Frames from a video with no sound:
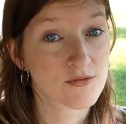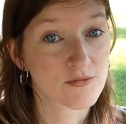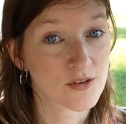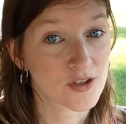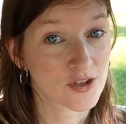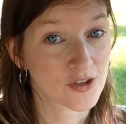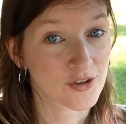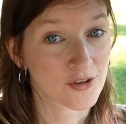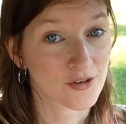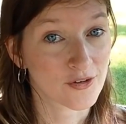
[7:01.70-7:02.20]
of
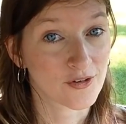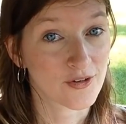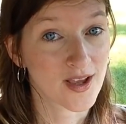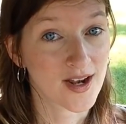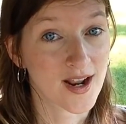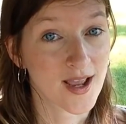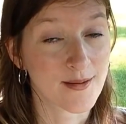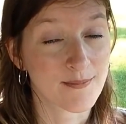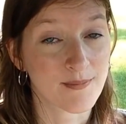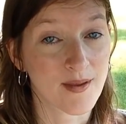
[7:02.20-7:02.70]
you,
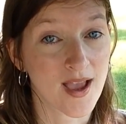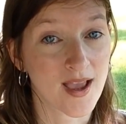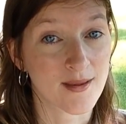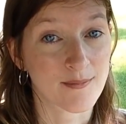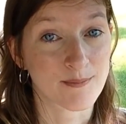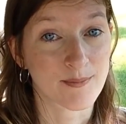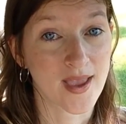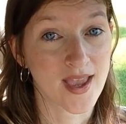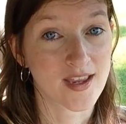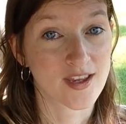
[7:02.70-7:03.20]
and I
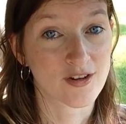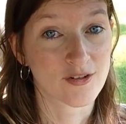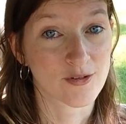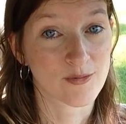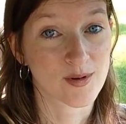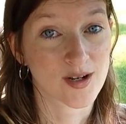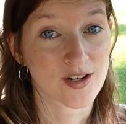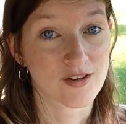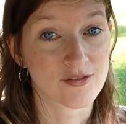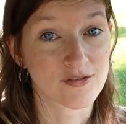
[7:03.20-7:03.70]
bet you're
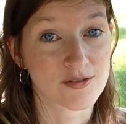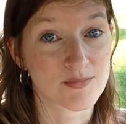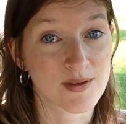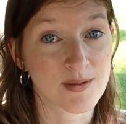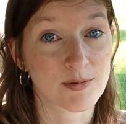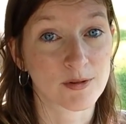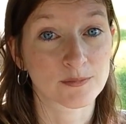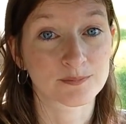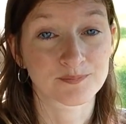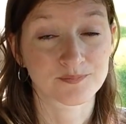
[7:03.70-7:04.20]
one of those
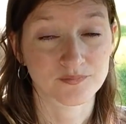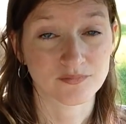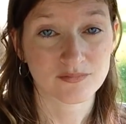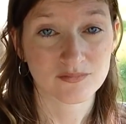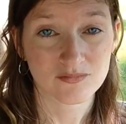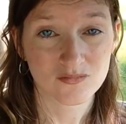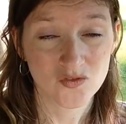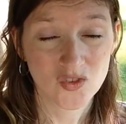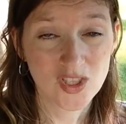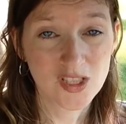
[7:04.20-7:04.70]
people,
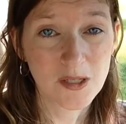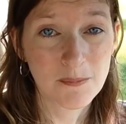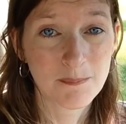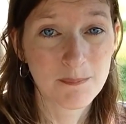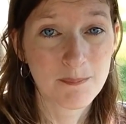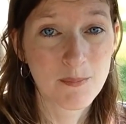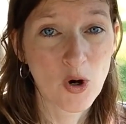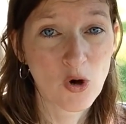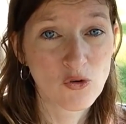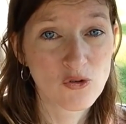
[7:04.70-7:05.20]

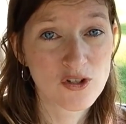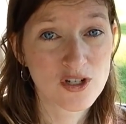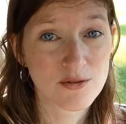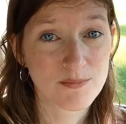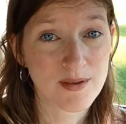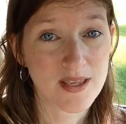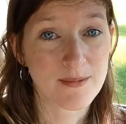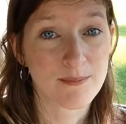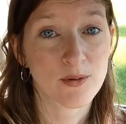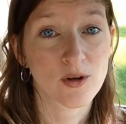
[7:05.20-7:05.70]
most
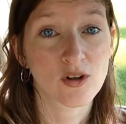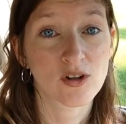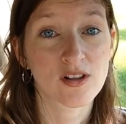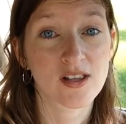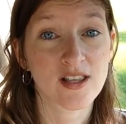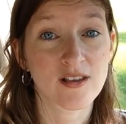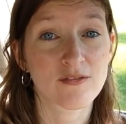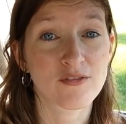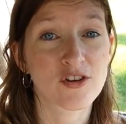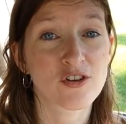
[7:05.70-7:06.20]
people,
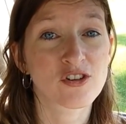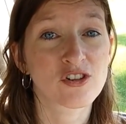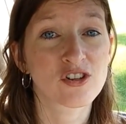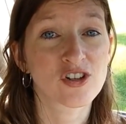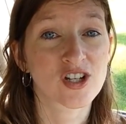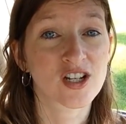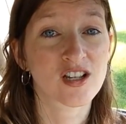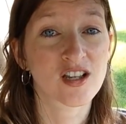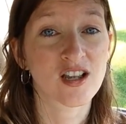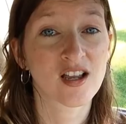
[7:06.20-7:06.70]
if you
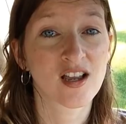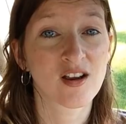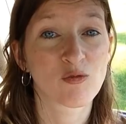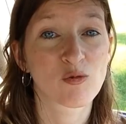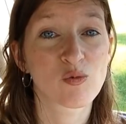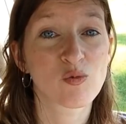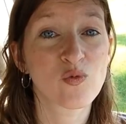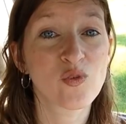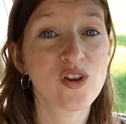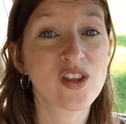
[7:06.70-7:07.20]
look
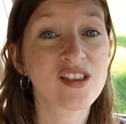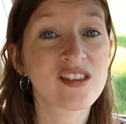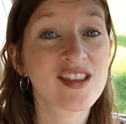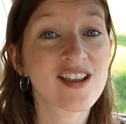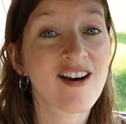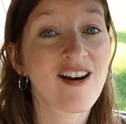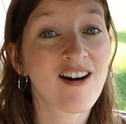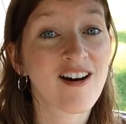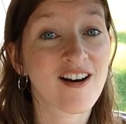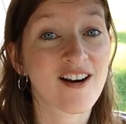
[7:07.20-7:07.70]
really
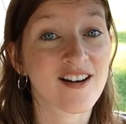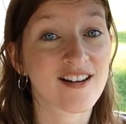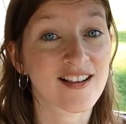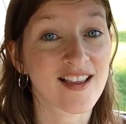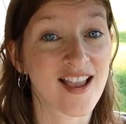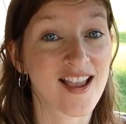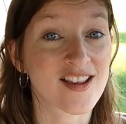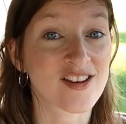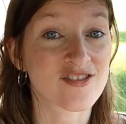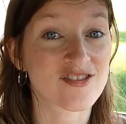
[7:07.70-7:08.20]
hard
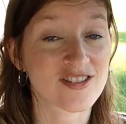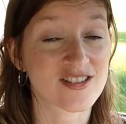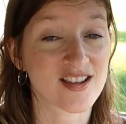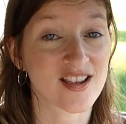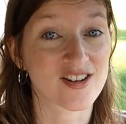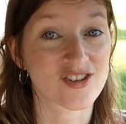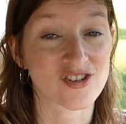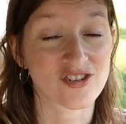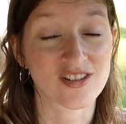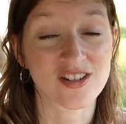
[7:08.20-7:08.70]
at your
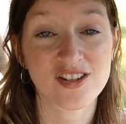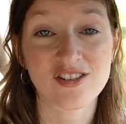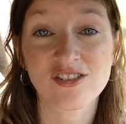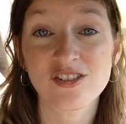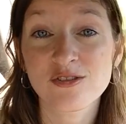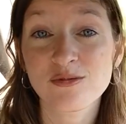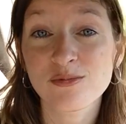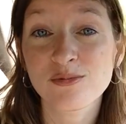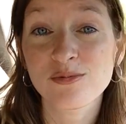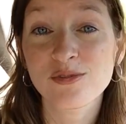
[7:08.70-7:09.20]
schedule and you
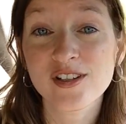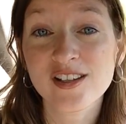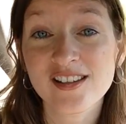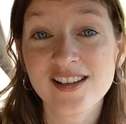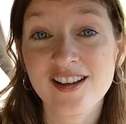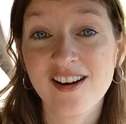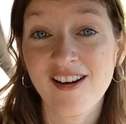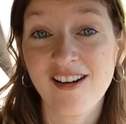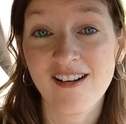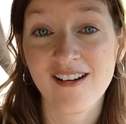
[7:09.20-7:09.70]
look
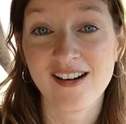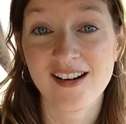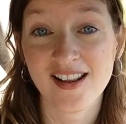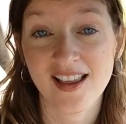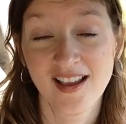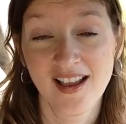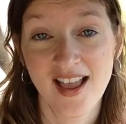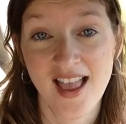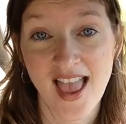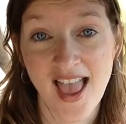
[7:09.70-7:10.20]
really hard
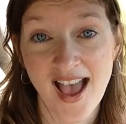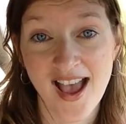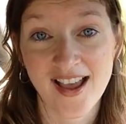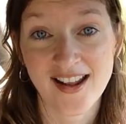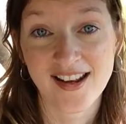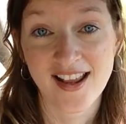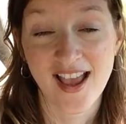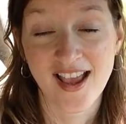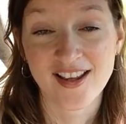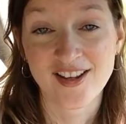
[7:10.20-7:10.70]

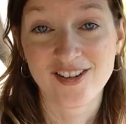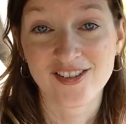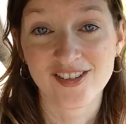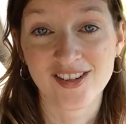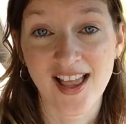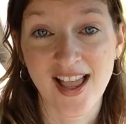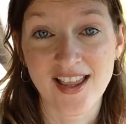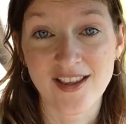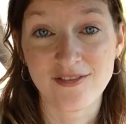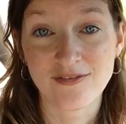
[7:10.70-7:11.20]
at your
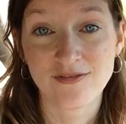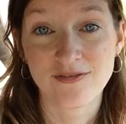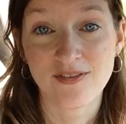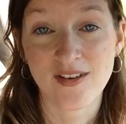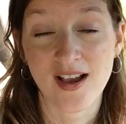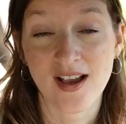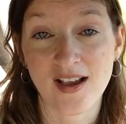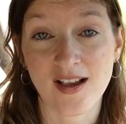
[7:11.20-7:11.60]
life,